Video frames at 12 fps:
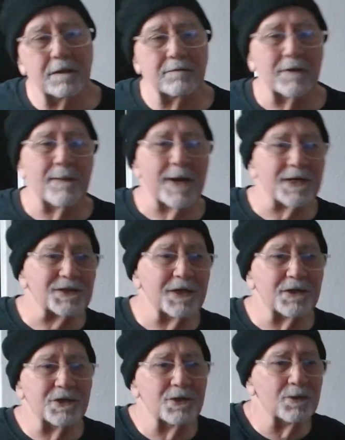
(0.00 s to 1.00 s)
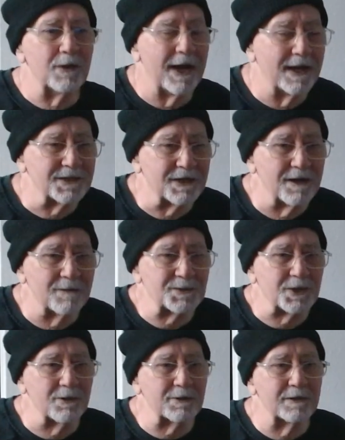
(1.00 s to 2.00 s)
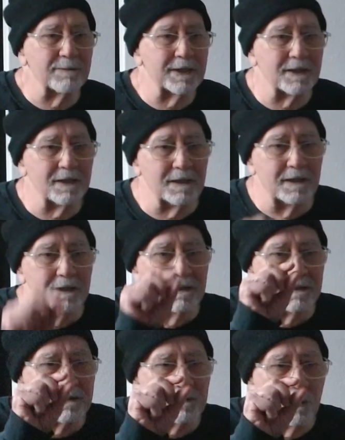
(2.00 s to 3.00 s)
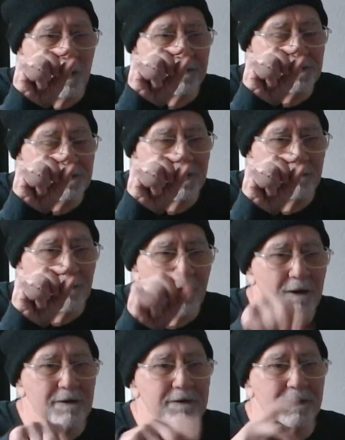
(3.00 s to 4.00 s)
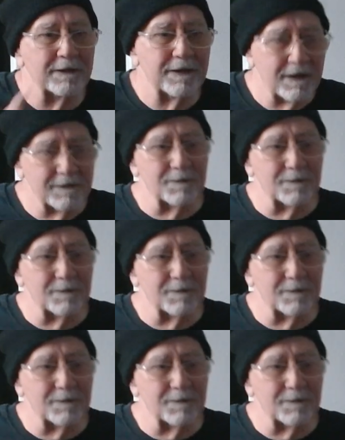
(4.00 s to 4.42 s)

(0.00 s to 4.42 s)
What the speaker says: Flam accent 2 adds an upstroke in the middle. It's one step harder than the other